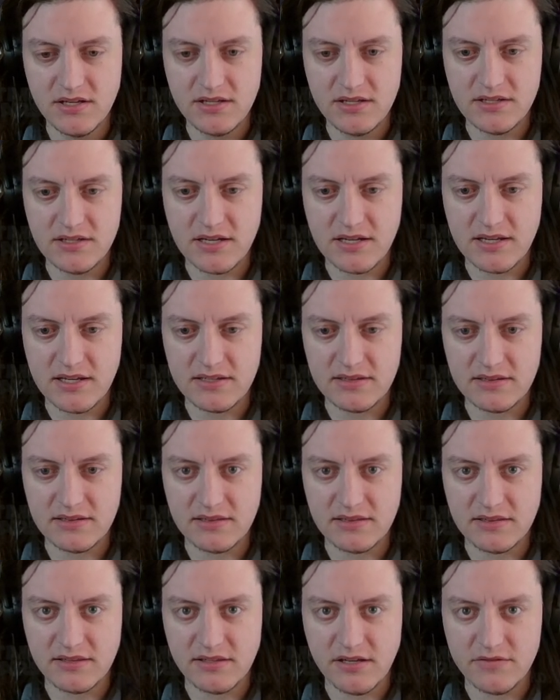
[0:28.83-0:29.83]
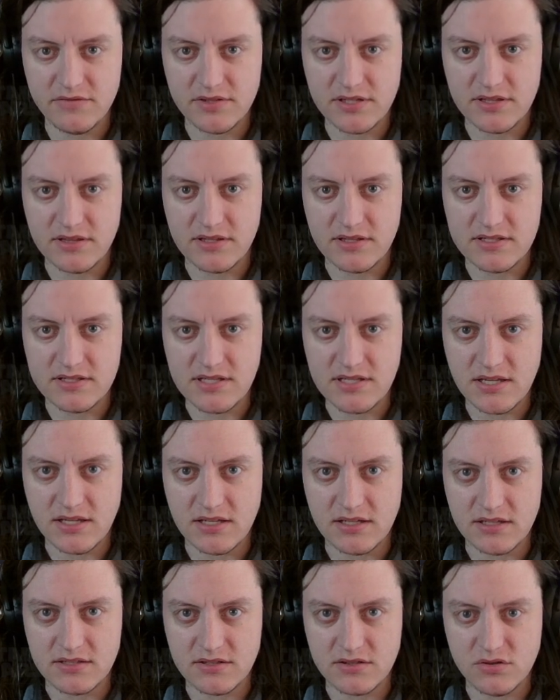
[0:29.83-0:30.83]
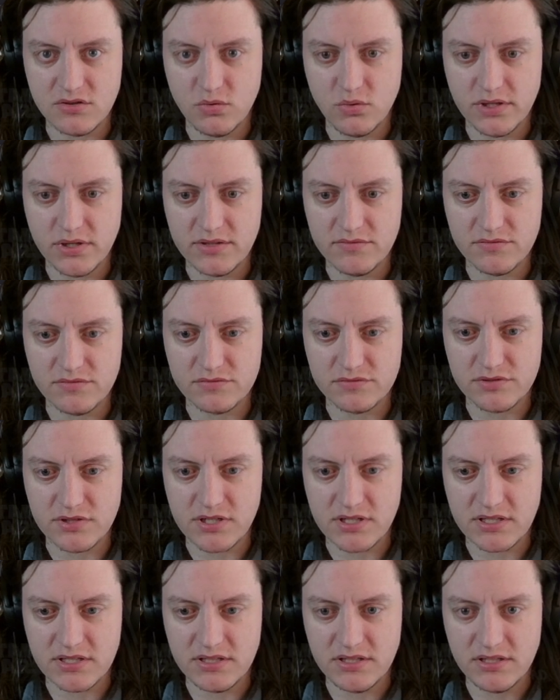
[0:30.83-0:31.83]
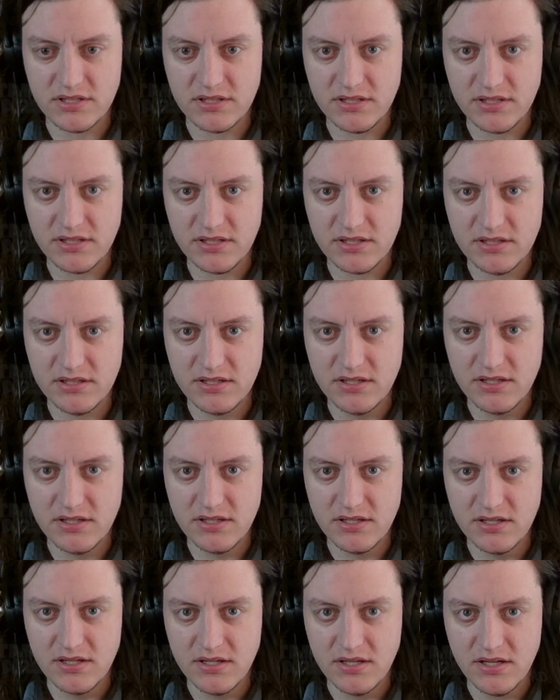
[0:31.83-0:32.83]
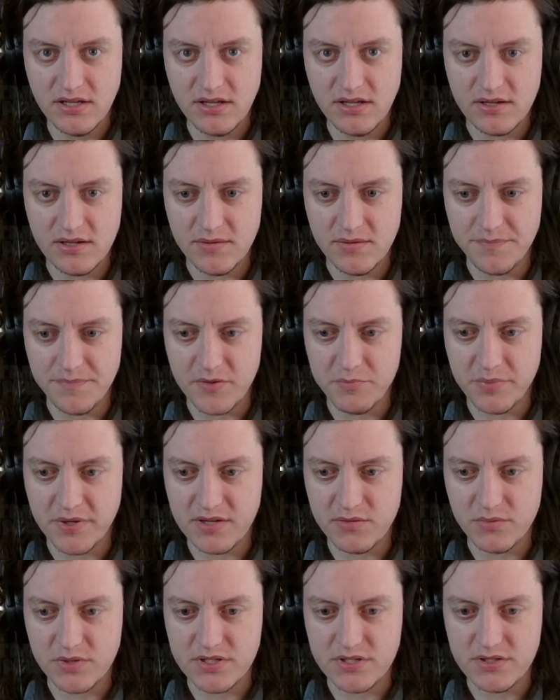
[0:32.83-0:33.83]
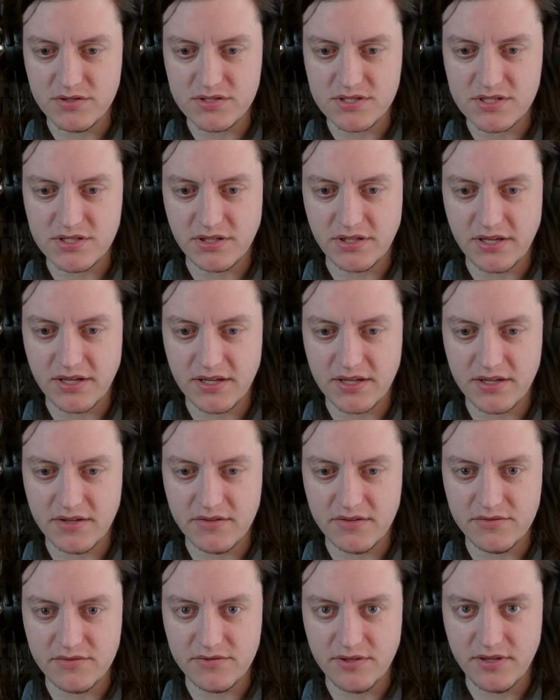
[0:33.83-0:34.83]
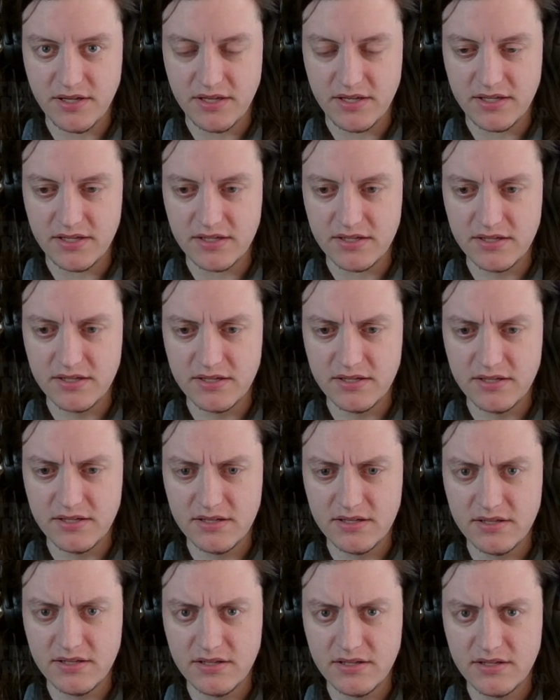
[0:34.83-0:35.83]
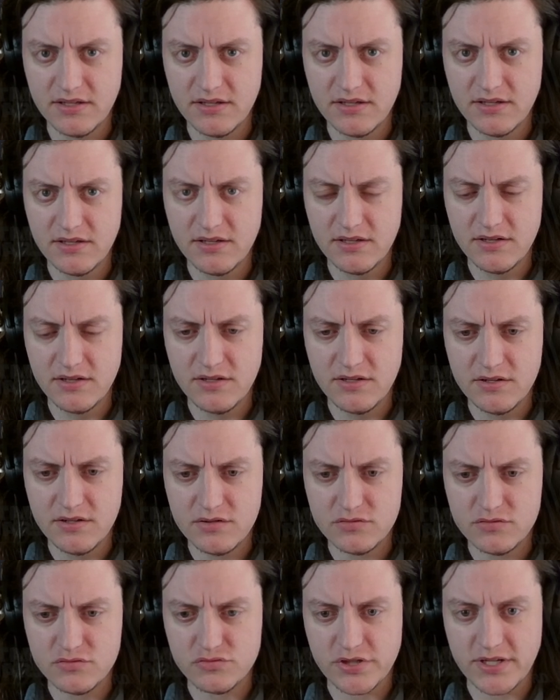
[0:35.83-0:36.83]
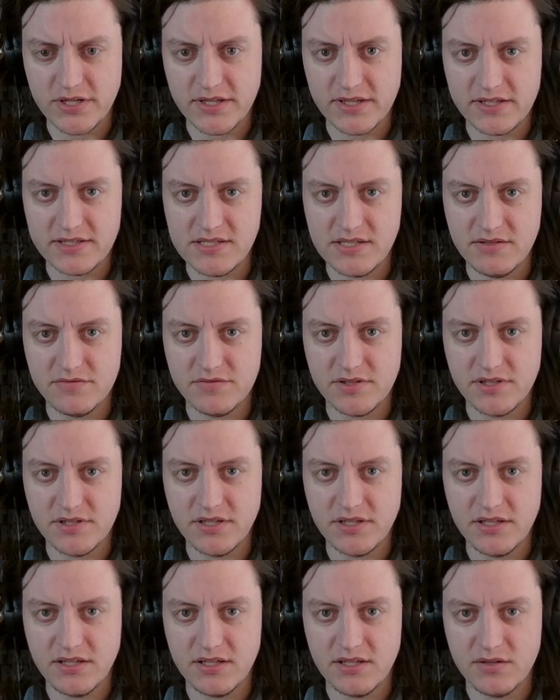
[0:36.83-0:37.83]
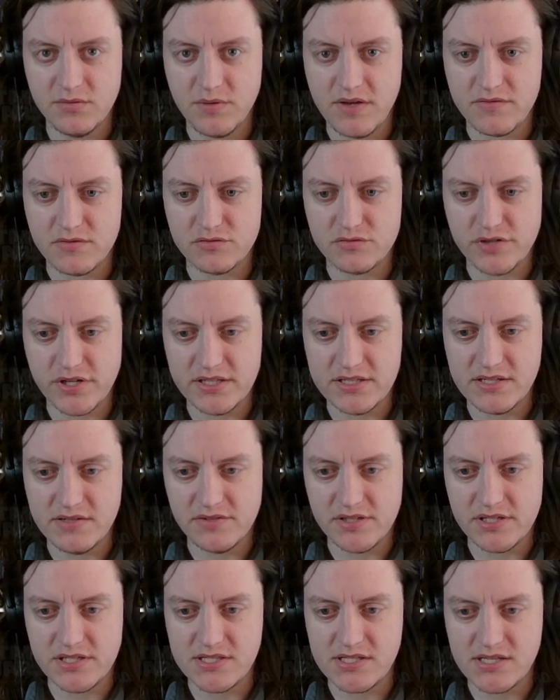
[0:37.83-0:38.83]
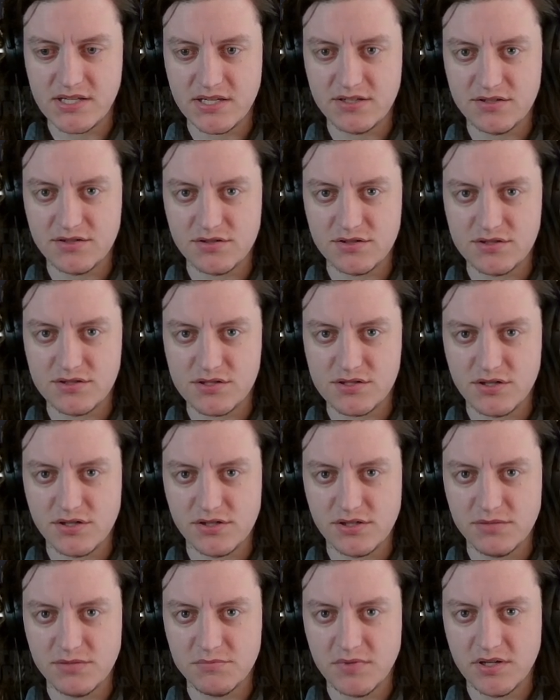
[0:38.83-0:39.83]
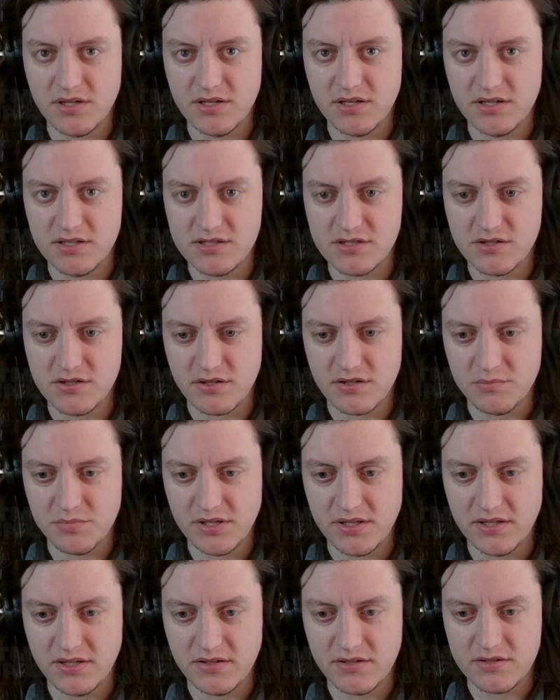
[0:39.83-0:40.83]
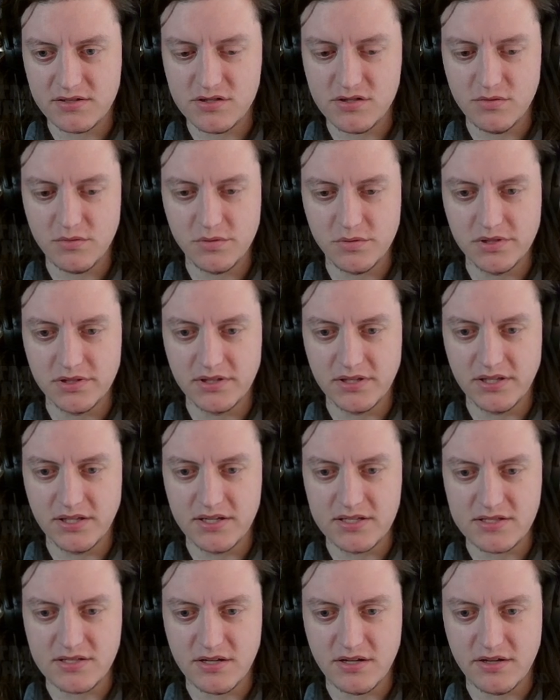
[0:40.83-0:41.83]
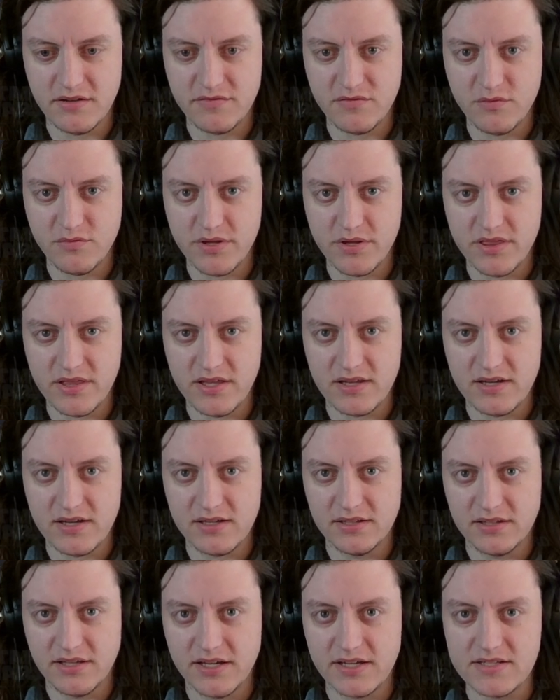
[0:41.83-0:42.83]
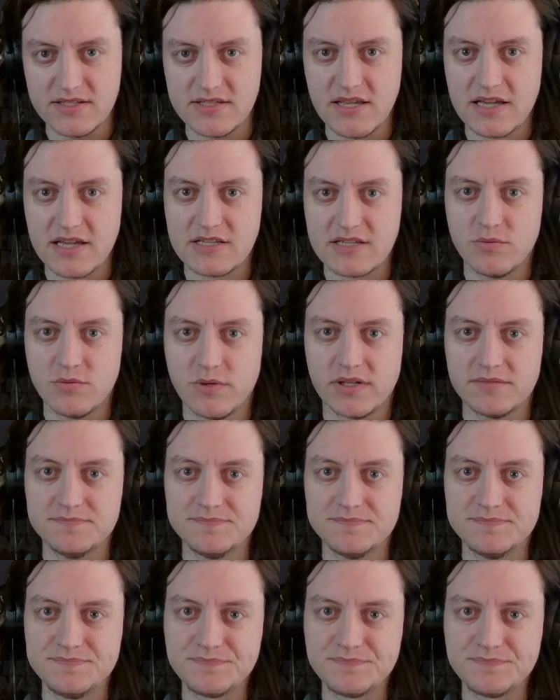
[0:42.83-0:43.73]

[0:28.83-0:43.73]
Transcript: not loving this hand, quite frankly. But we do still have we have a relatively standard starting play here, so we'll lead us off with an Alliance X-Wing.